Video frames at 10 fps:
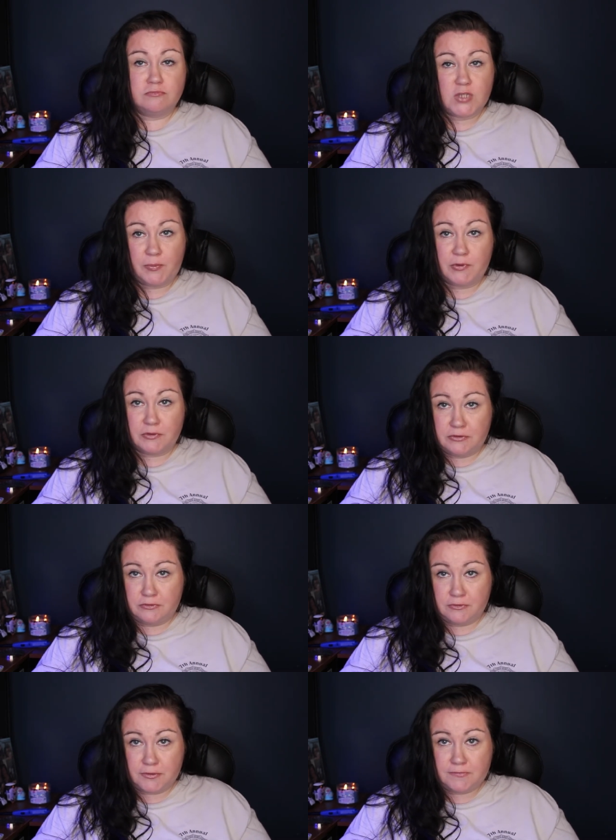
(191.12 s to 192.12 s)
separate
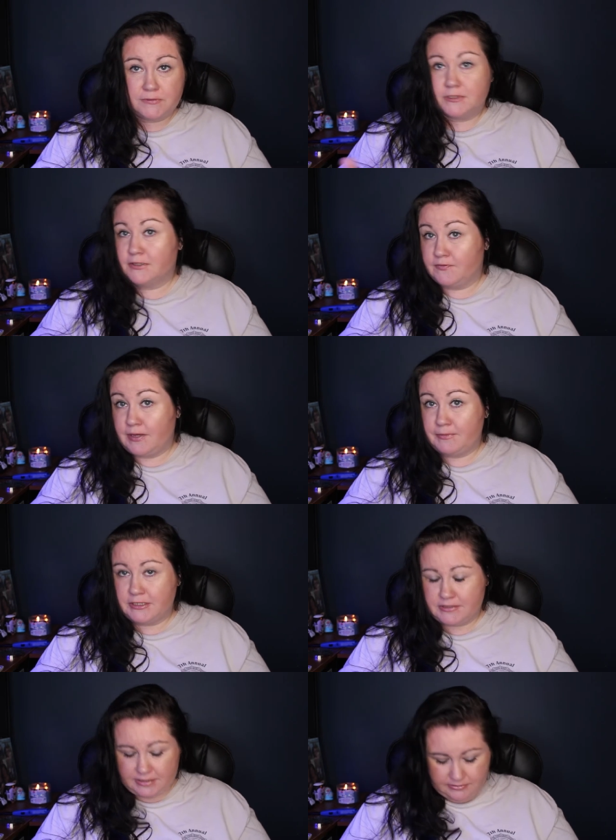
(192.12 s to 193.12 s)
little groups, if that
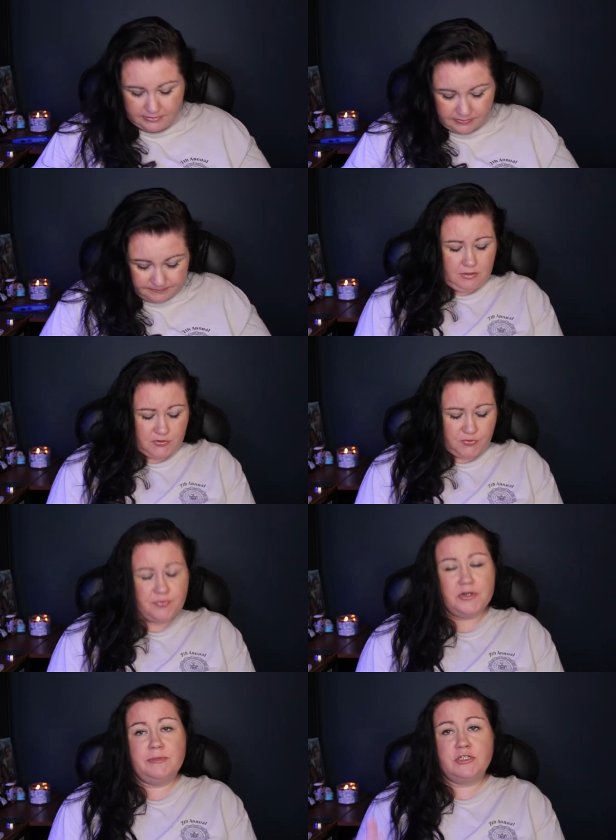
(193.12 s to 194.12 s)
makes sense. So
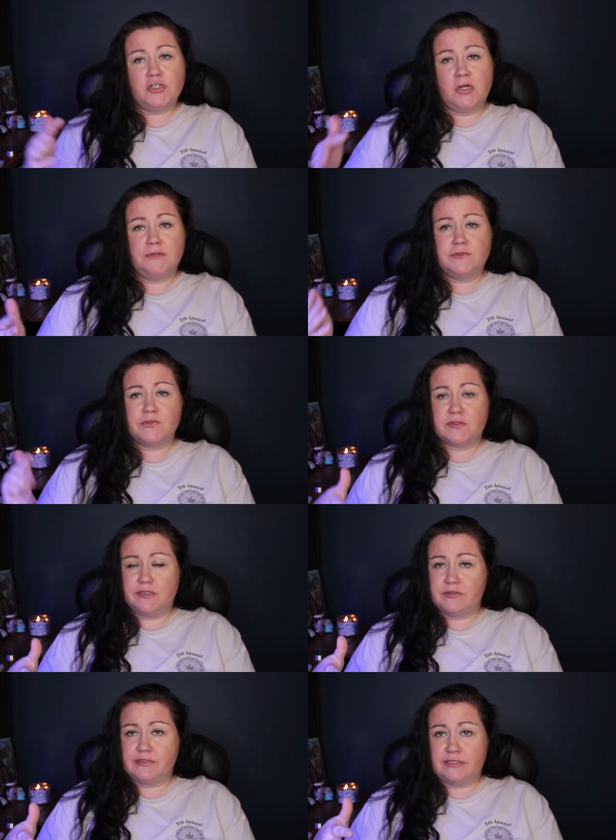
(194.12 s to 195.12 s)
pretty much all of those
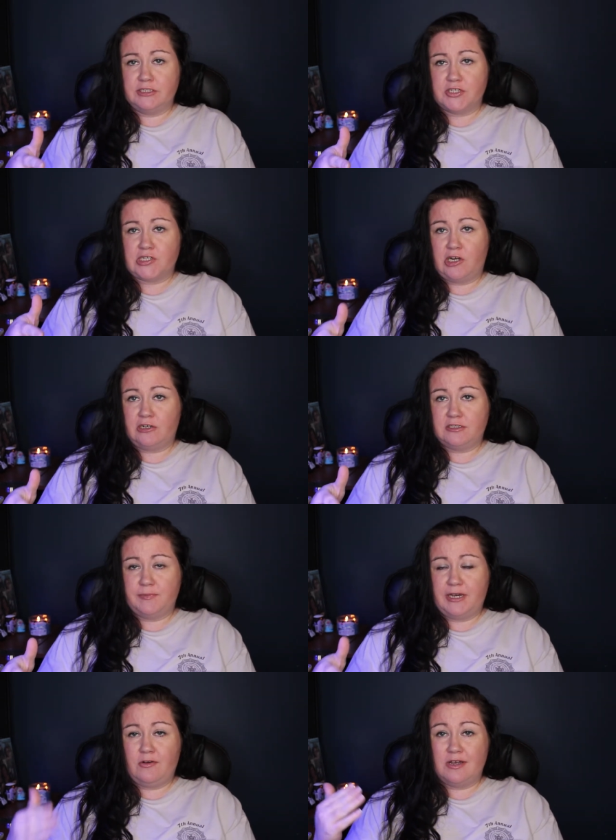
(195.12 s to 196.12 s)
snails that I just talked
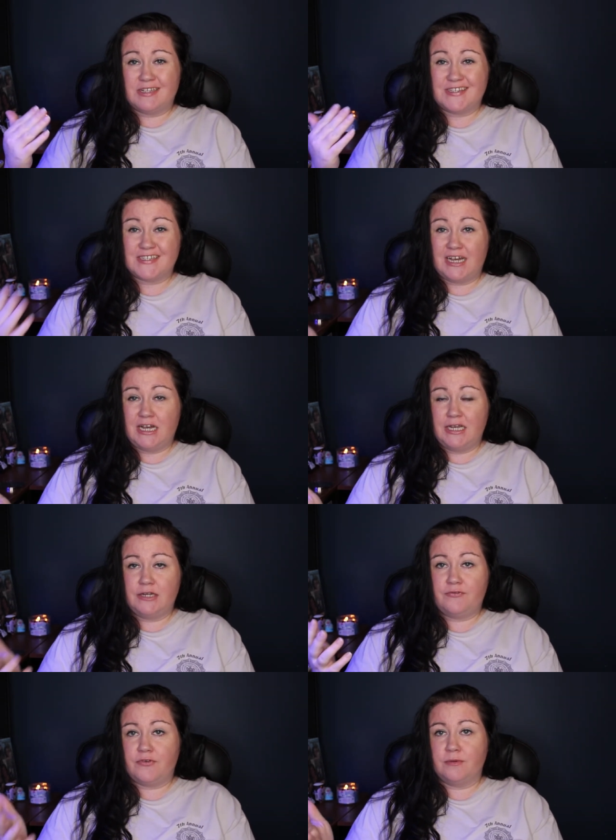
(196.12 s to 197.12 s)
about,
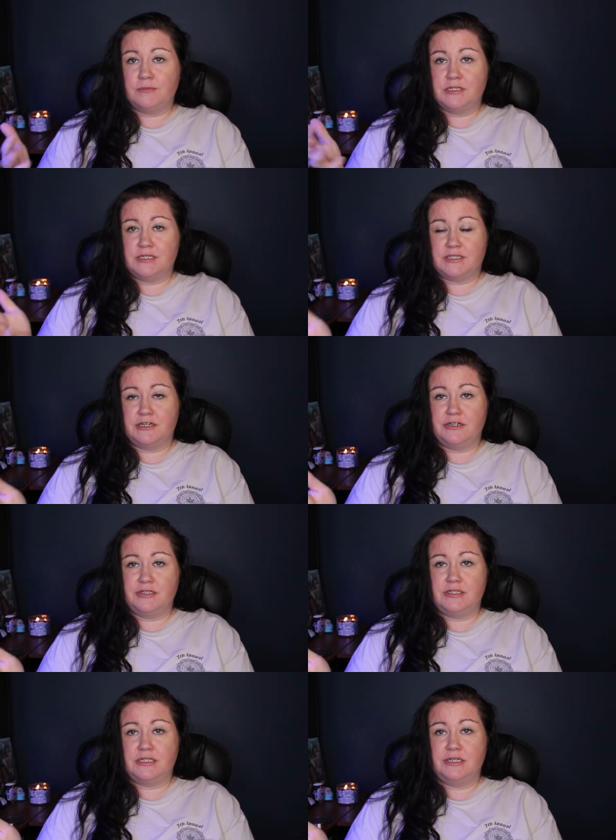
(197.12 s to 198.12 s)
aside from the
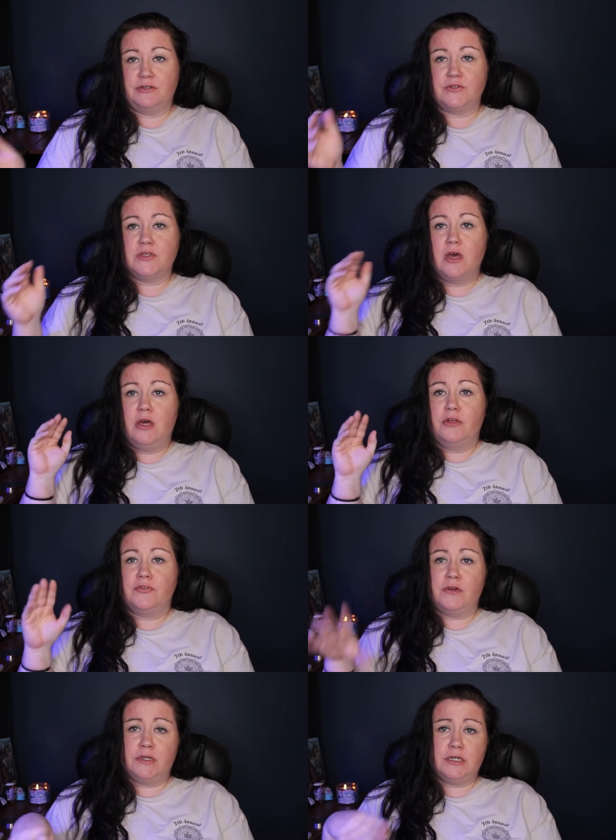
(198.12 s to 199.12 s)
nacerius snails,
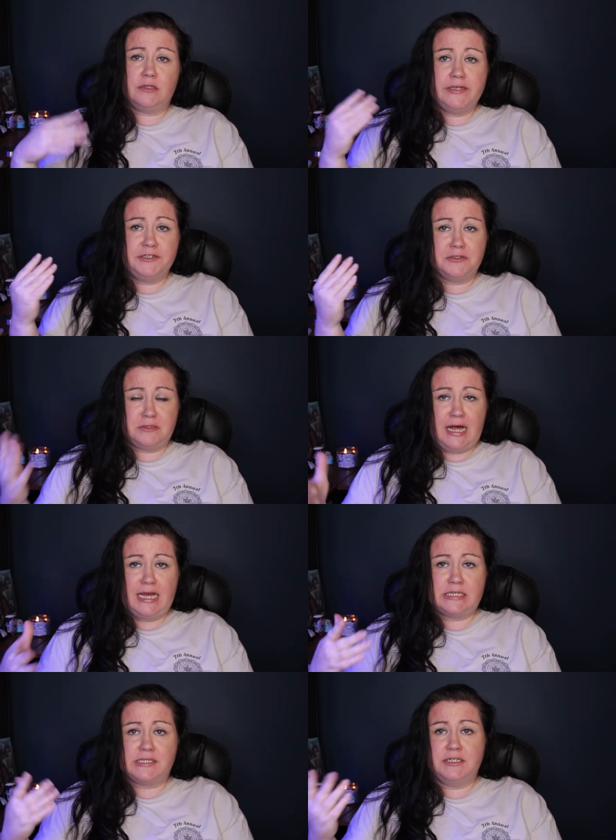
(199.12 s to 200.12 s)
they're gonna clean your
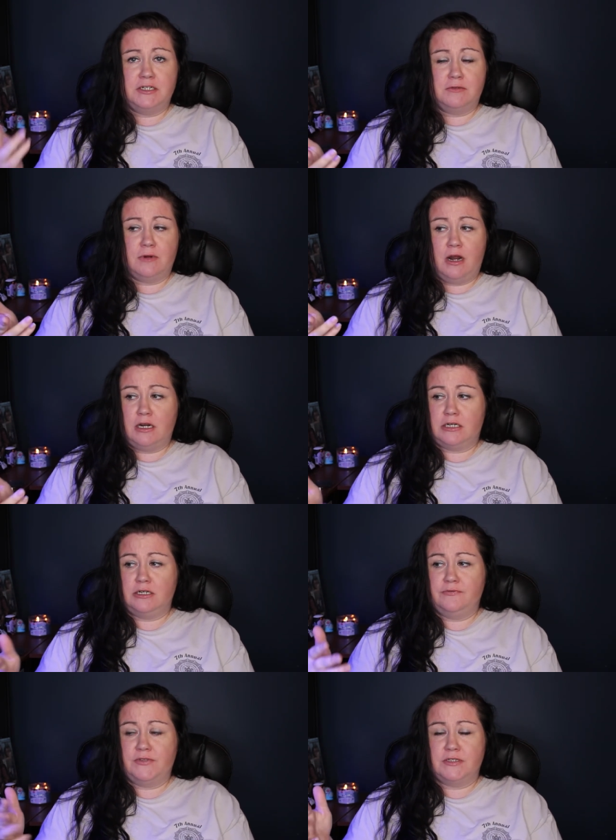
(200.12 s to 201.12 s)
glass and your rock
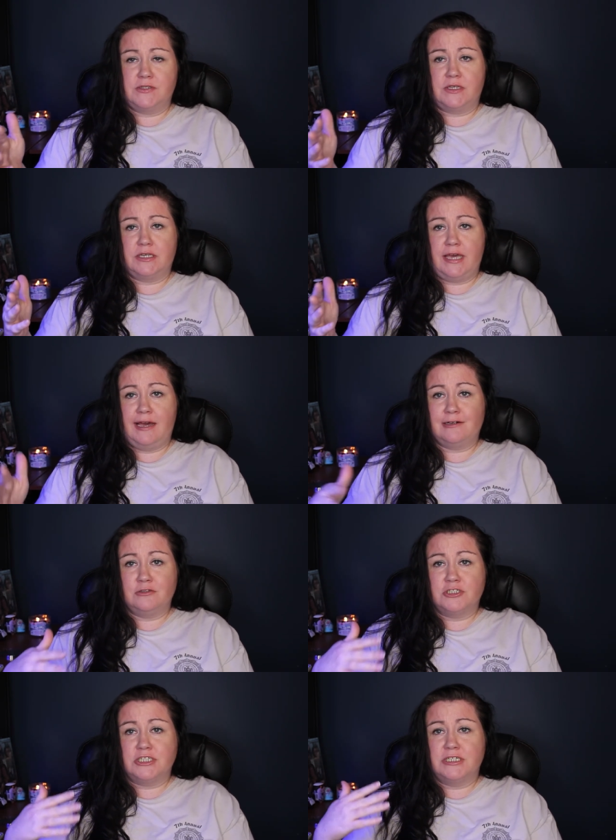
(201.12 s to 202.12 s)
of things like
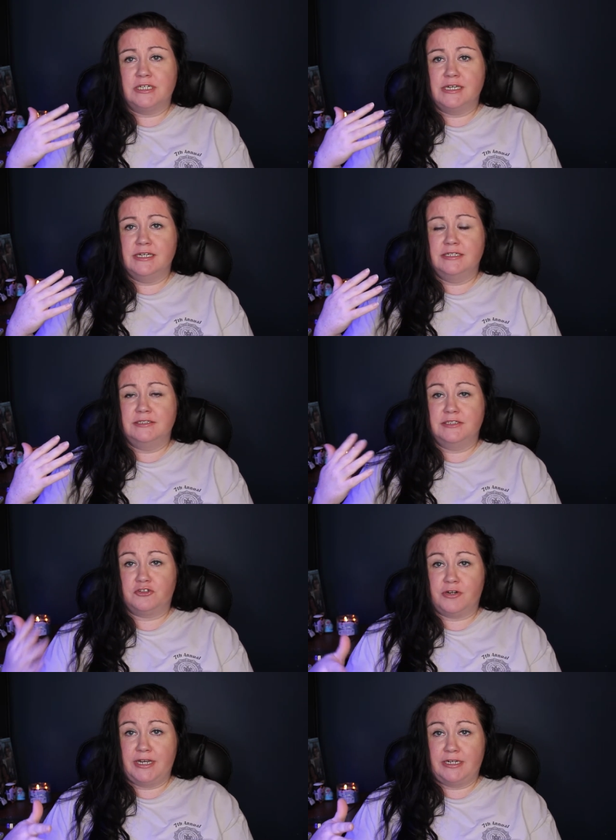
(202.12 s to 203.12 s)
algae and
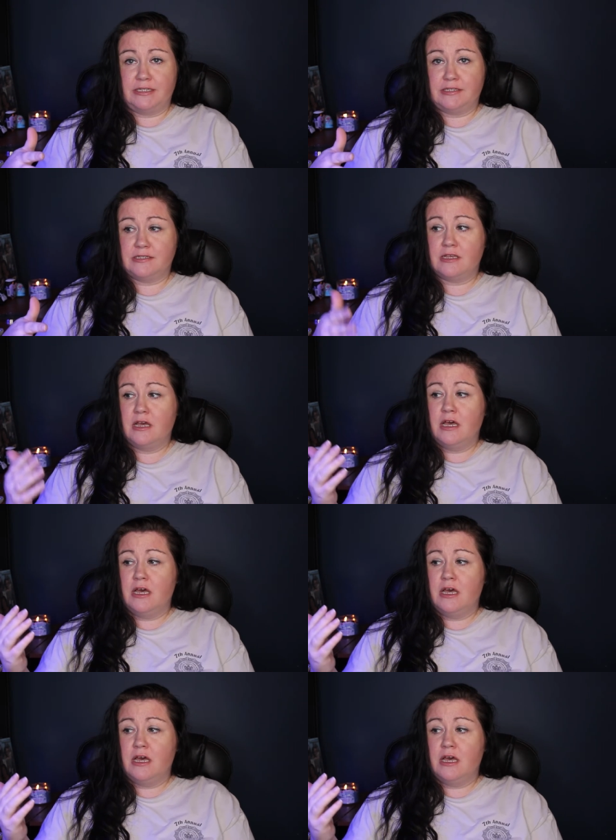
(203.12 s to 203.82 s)
detritus.